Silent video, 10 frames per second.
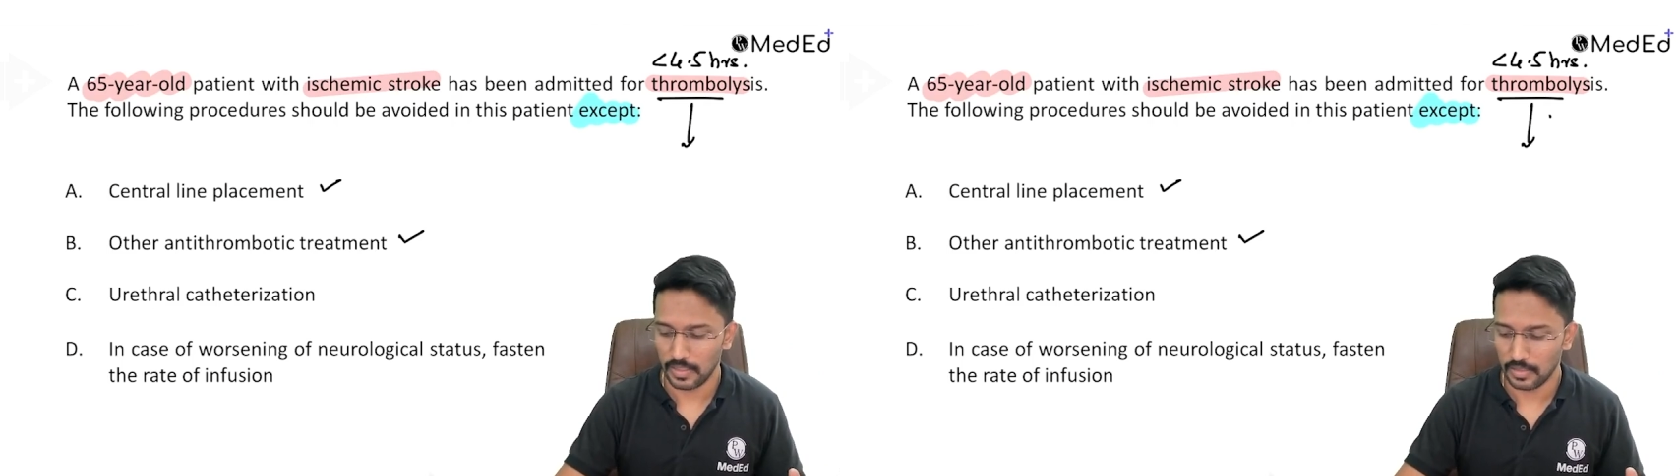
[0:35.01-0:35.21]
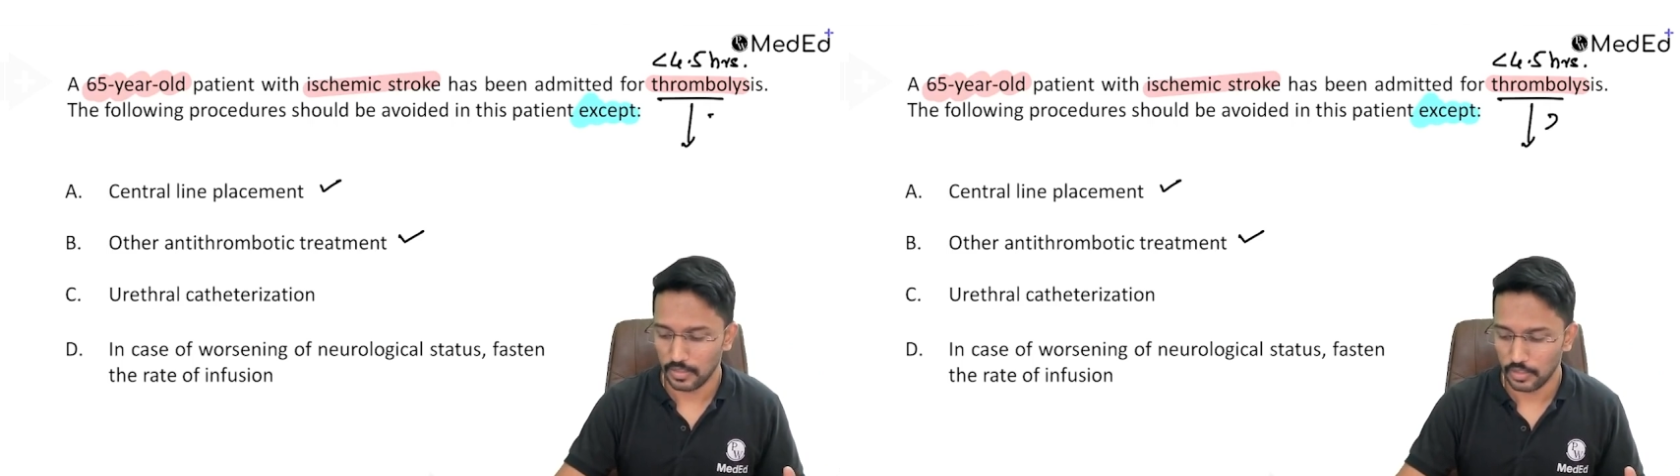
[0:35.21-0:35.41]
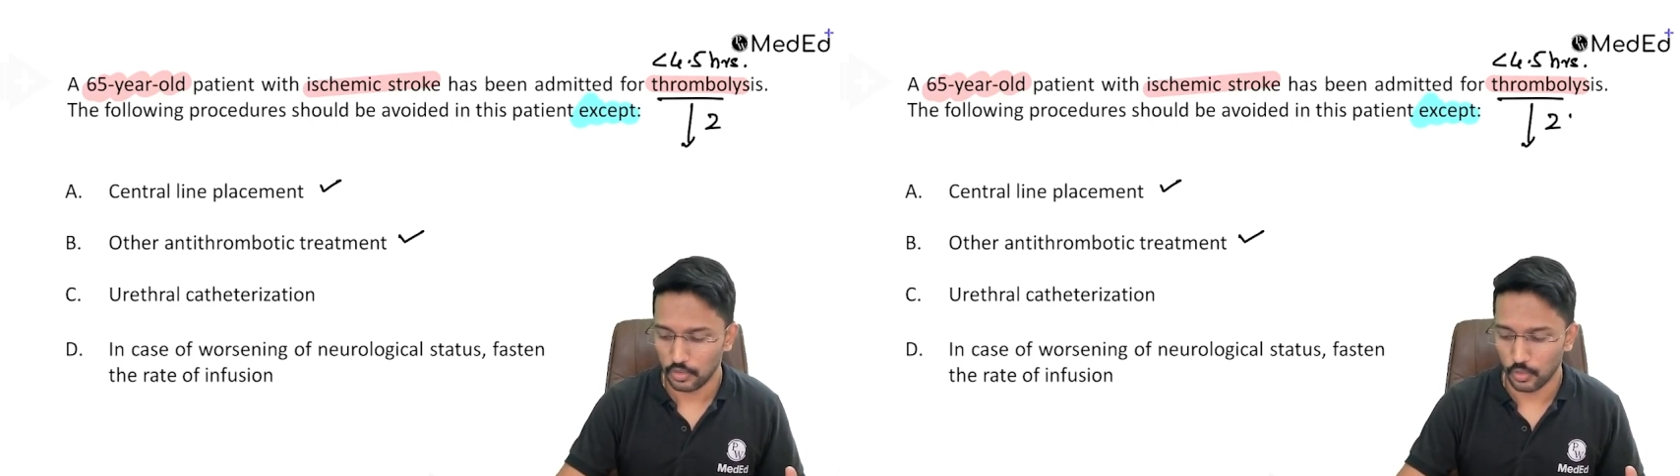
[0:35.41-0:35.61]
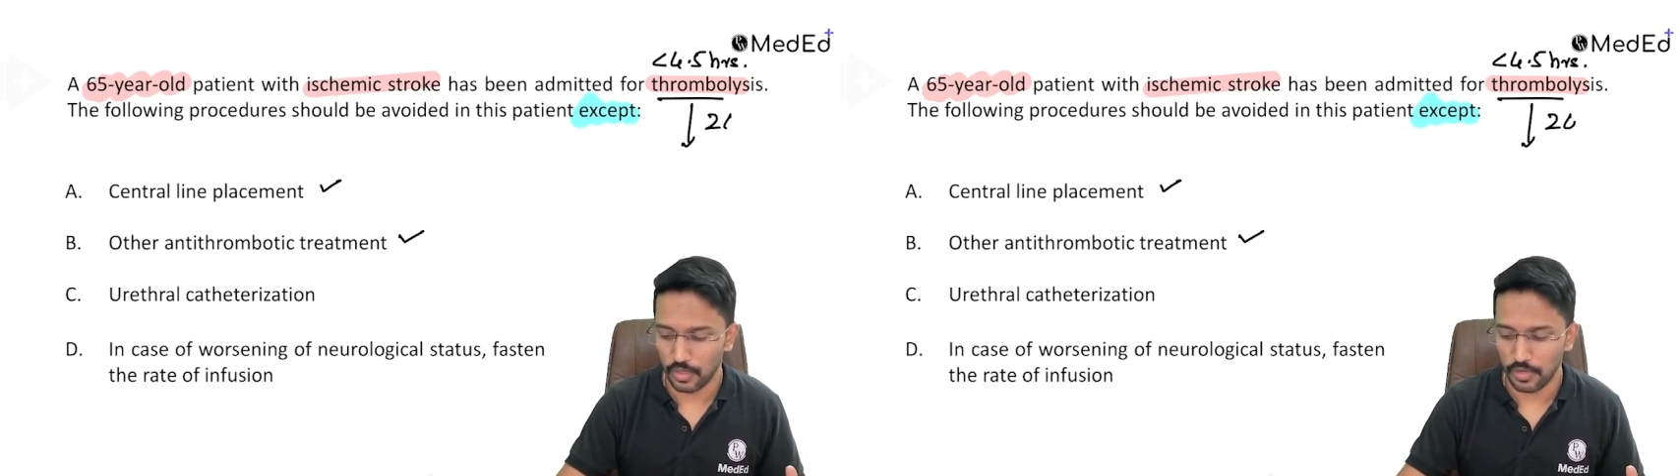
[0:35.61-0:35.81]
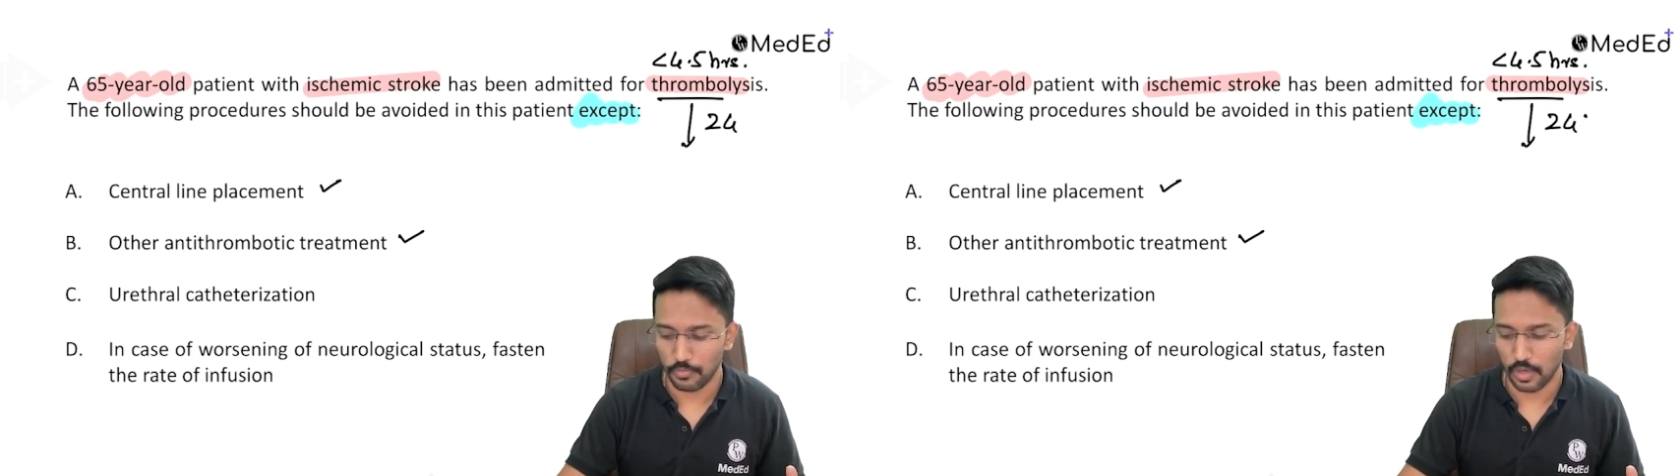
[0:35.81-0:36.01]
Right,
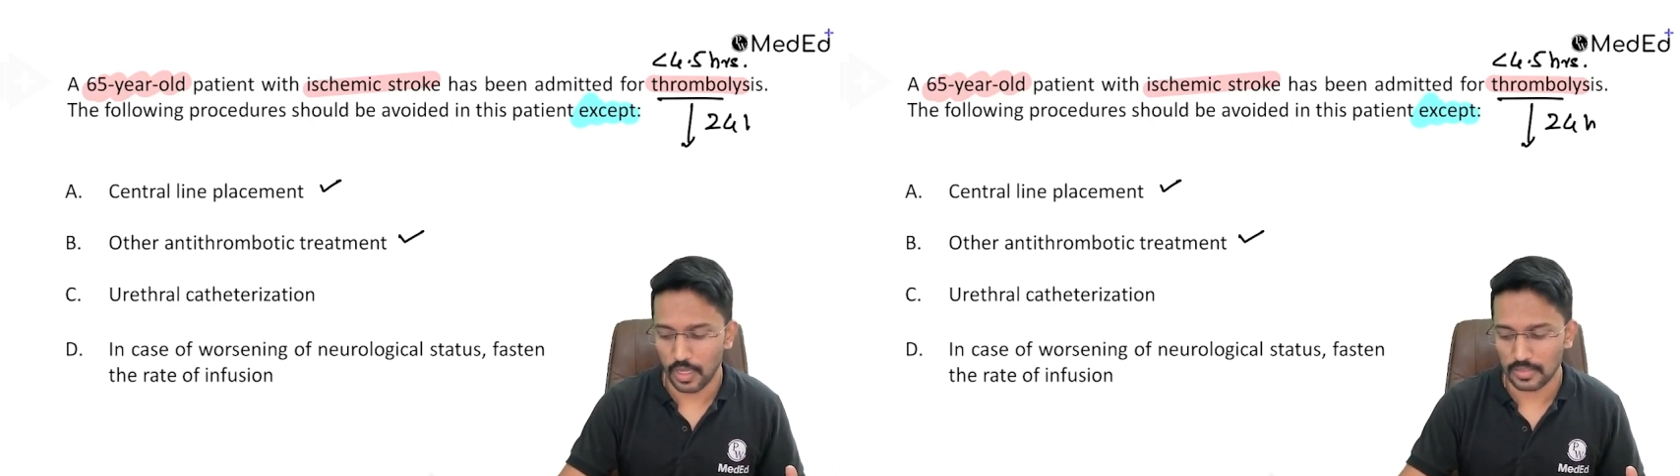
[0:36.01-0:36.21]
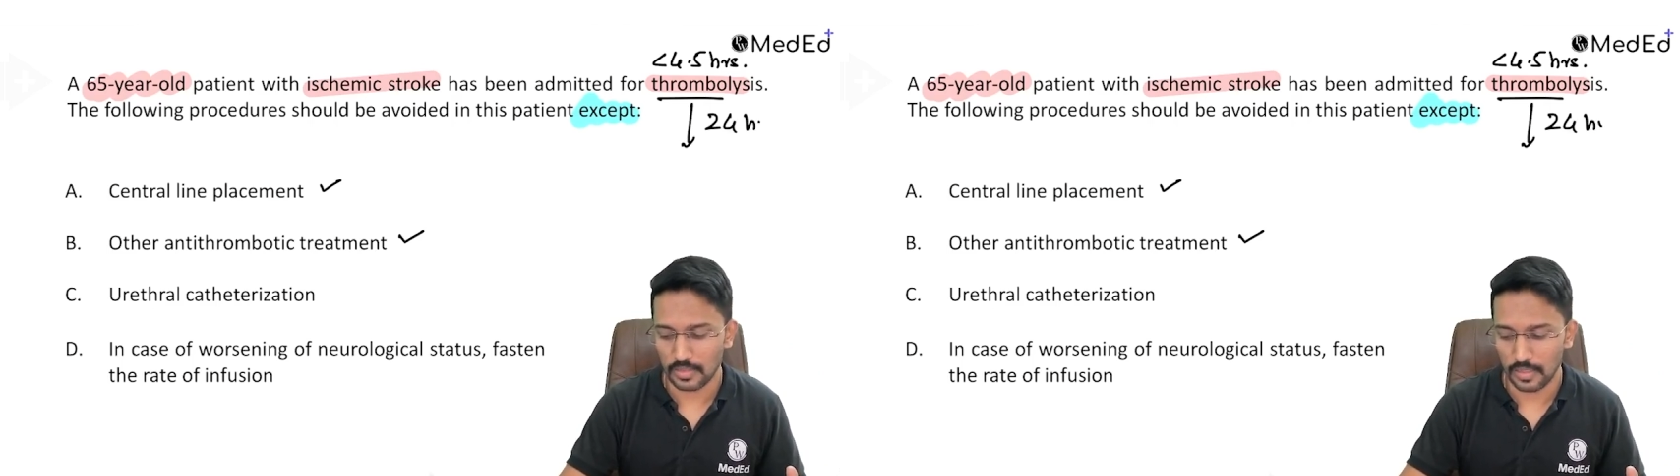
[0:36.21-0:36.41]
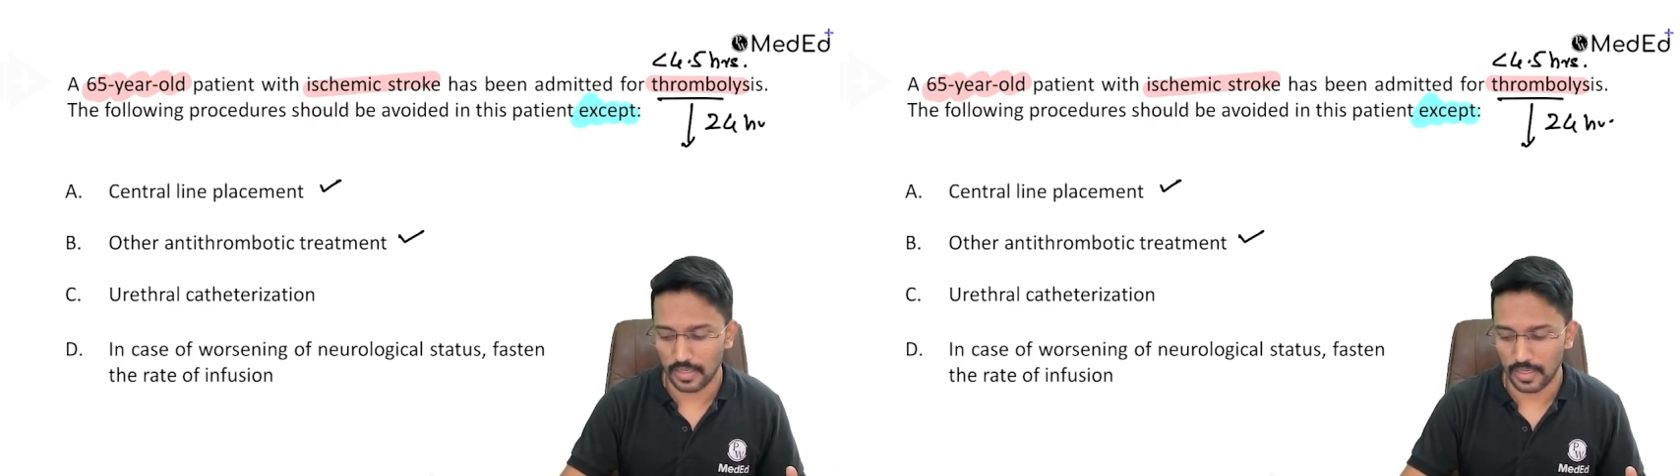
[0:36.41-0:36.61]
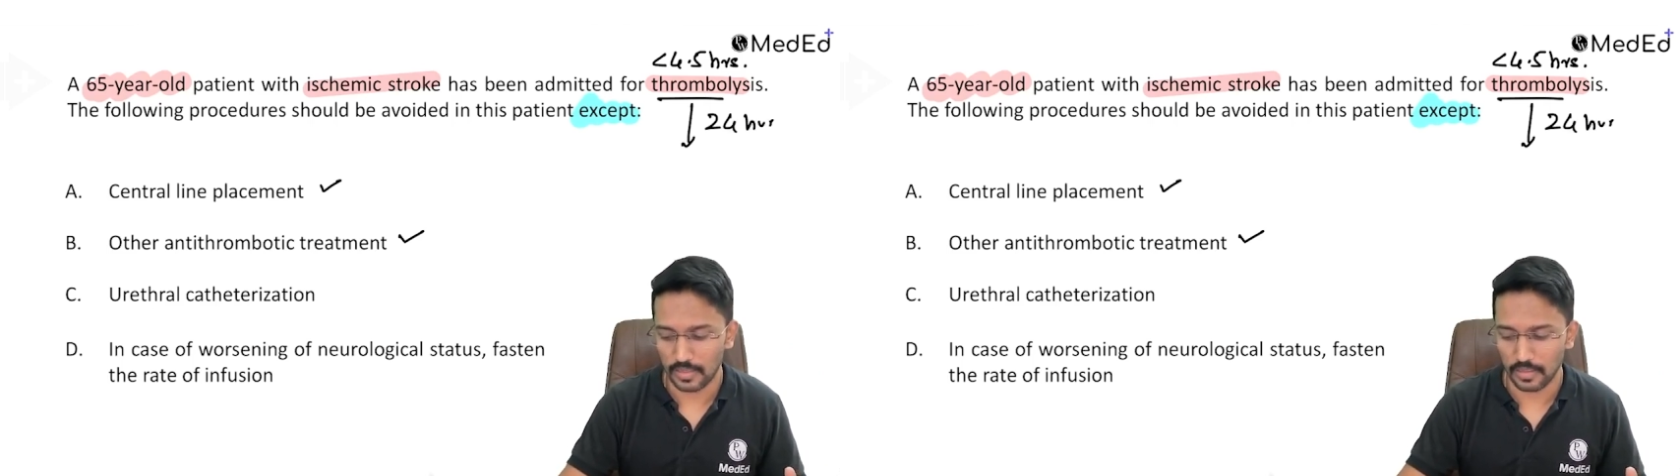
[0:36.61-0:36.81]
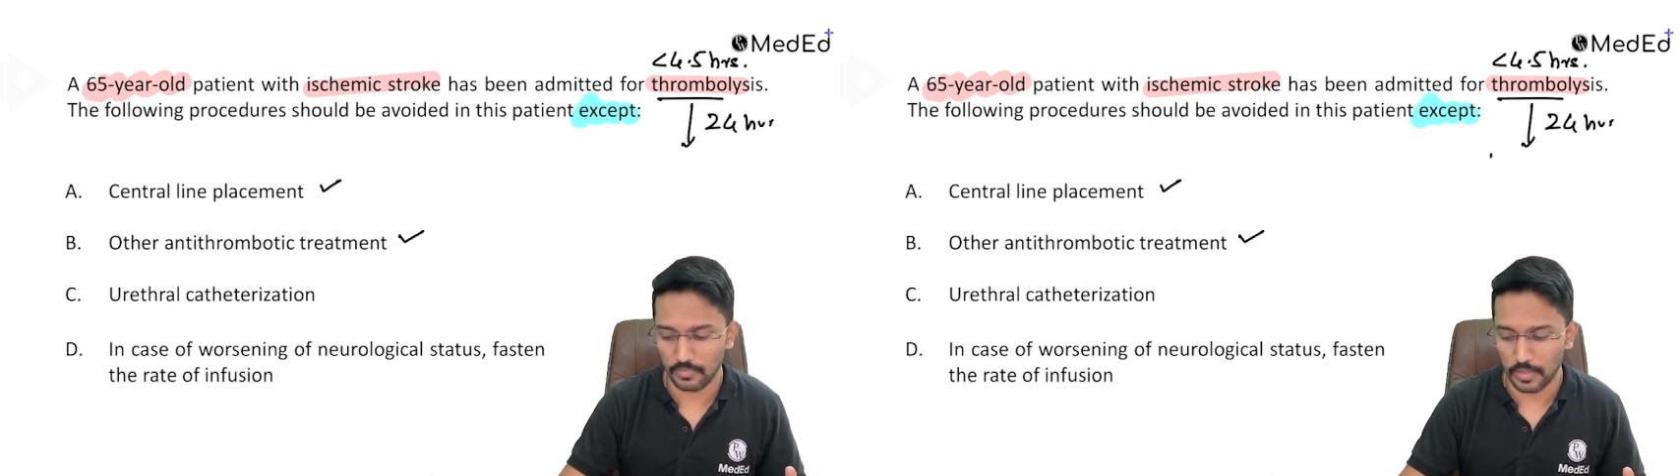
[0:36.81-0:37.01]
24 hours
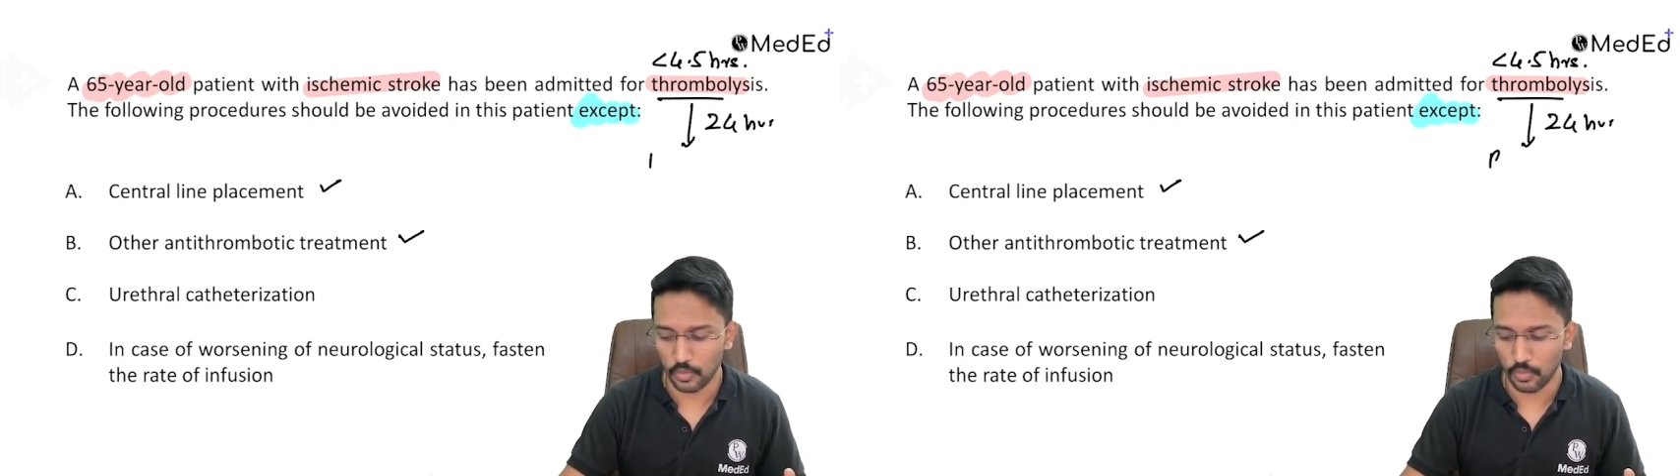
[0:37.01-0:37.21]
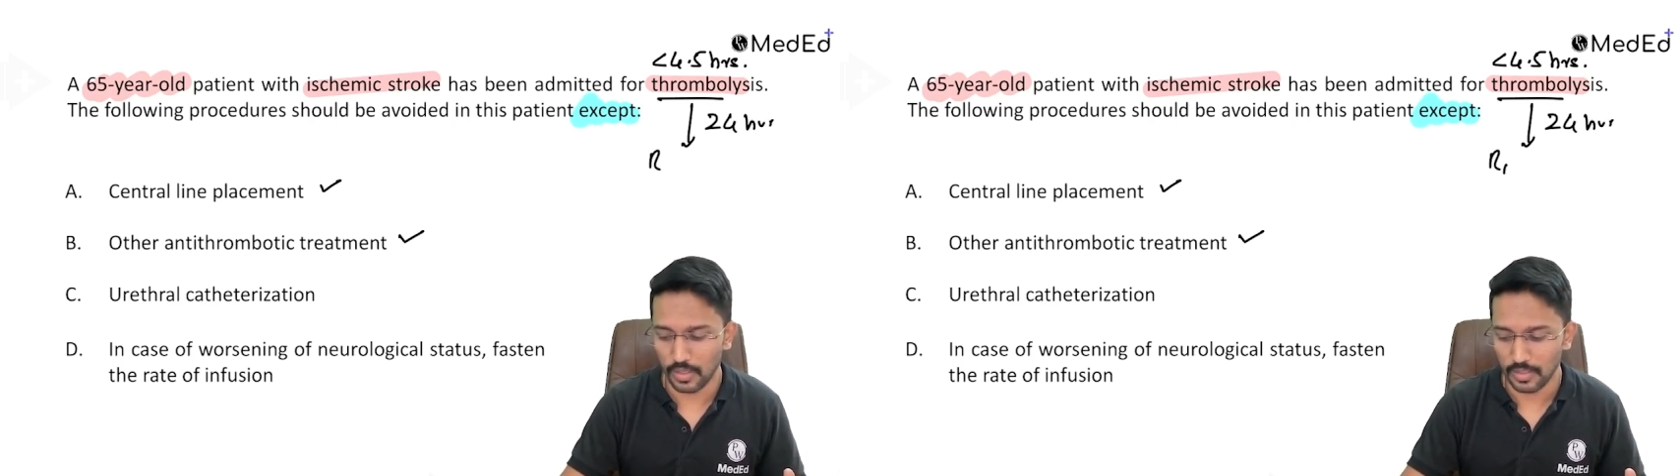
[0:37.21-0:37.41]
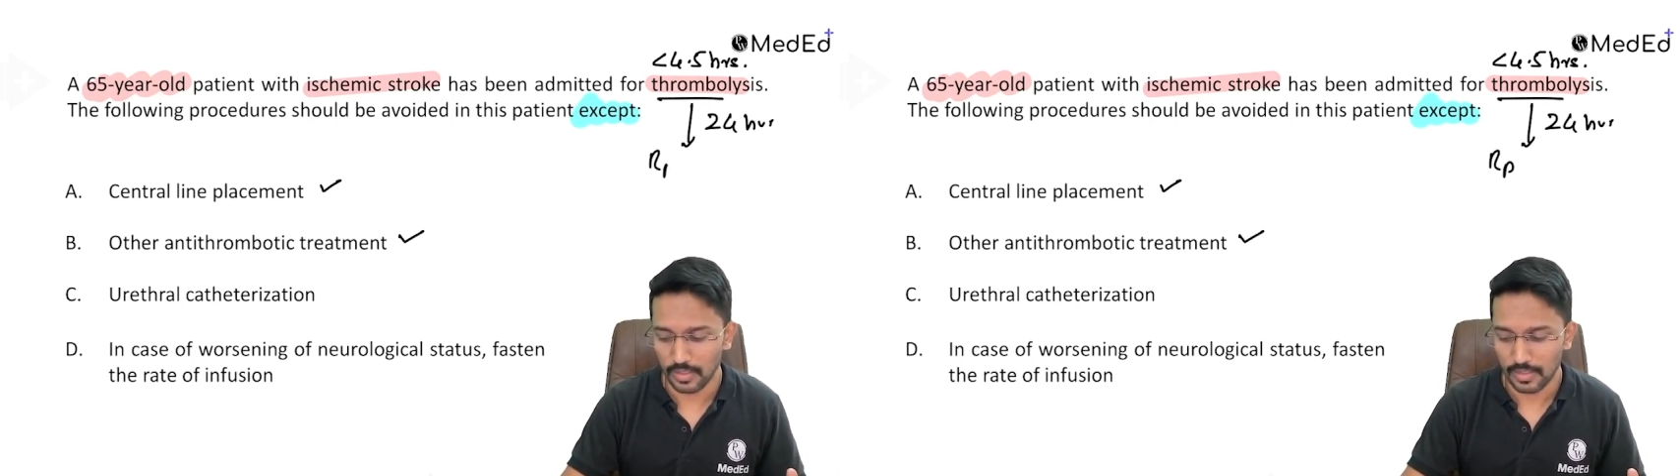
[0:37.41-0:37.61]
later, we do a